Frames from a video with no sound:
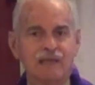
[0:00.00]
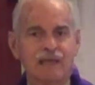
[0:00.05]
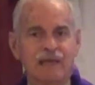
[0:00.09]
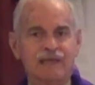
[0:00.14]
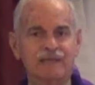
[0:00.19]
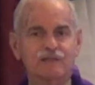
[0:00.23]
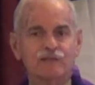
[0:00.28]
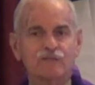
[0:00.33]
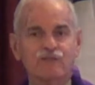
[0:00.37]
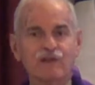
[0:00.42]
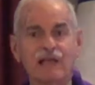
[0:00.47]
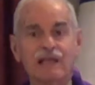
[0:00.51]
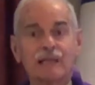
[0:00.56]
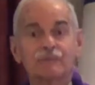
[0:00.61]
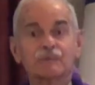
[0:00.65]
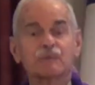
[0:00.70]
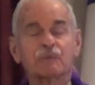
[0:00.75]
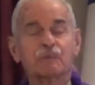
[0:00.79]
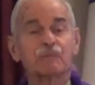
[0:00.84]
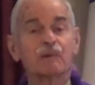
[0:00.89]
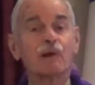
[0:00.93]
and
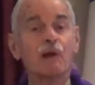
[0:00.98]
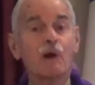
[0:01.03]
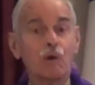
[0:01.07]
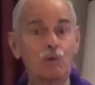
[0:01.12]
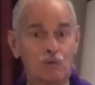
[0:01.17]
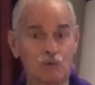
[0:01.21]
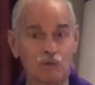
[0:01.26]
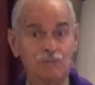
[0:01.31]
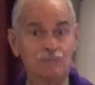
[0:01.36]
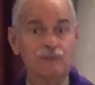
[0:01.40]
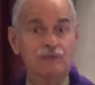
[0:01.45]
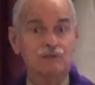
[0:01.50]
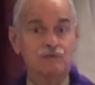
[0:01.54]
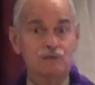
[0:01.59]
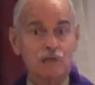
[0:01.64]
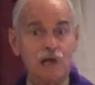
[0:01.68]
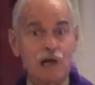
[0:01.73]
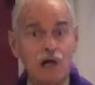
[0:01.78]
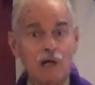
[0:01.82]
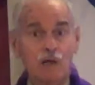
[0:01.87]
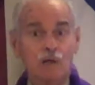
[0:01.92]
developed a program
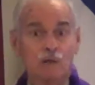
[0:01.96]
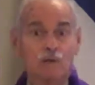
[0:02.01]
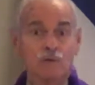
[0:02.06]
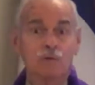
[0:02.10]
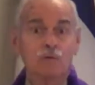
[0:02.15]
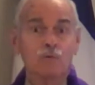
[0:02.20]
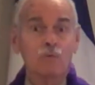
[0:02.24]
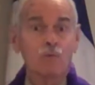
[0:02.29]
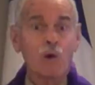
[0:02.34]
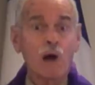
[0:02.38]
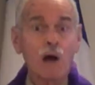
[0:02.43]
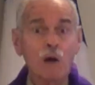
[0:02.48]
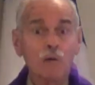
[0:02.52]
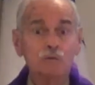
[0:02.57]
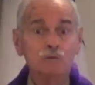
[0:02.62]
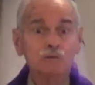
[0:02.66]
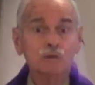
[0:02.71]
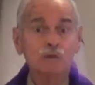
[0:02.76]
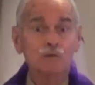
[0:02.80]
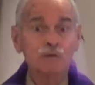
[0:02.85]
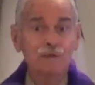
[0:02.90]
that's called
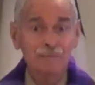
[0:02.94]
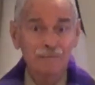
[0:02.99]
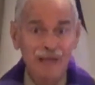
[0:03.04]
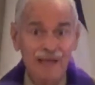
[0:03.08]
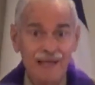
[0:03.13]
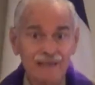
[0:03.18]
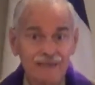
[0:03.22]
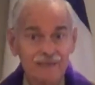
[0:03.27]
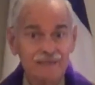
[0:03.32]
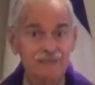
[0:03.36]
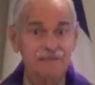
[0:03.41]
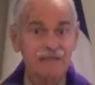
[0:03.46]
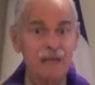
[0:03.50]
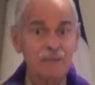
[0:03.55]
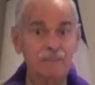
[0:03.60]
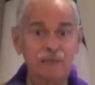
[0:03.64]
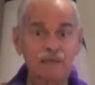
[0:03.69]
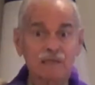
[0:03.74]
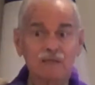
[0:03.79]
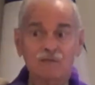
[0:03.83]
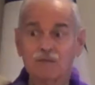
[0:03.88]
Walk to Emmaus.
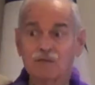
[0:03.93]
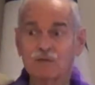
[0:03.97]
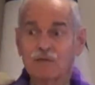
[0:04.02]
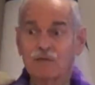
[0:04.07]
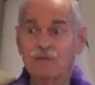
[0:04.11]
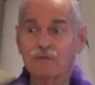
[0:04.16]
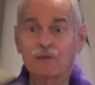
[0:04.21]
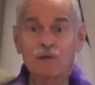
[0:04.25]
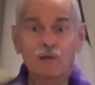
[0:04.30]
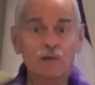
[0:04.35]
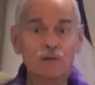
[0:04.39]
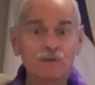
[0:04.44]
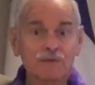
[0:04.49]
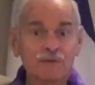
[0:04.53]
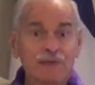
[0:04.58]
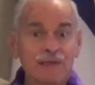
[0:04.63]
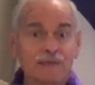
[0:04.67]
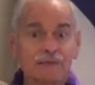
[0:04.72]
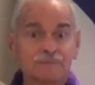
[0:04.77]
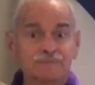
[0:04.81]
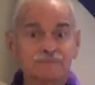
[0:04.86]
How many of you have ever heard of
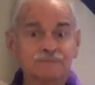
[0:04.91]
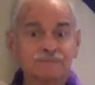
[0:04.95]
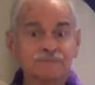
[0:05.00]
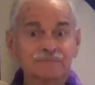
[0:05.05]
that?